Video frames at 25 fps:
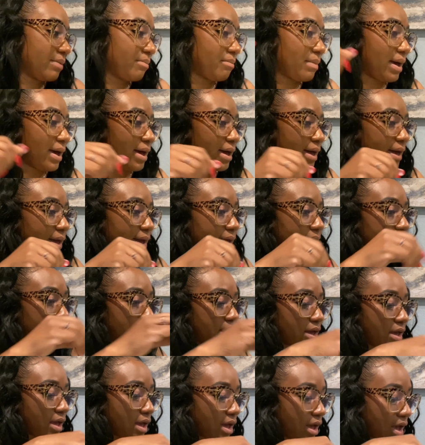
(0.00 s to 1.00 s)
my
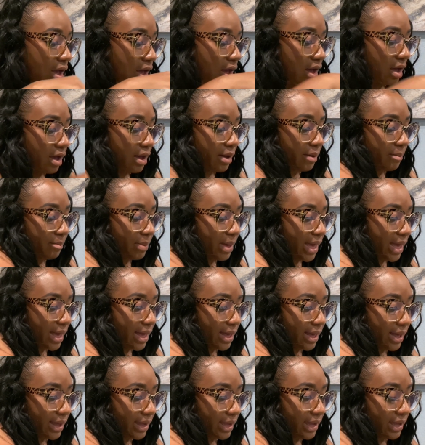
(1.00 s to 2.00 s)

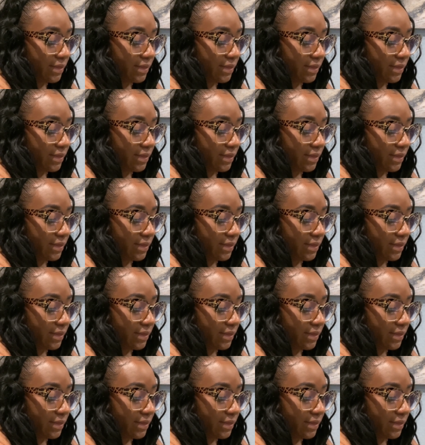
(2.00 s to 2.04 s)
bag.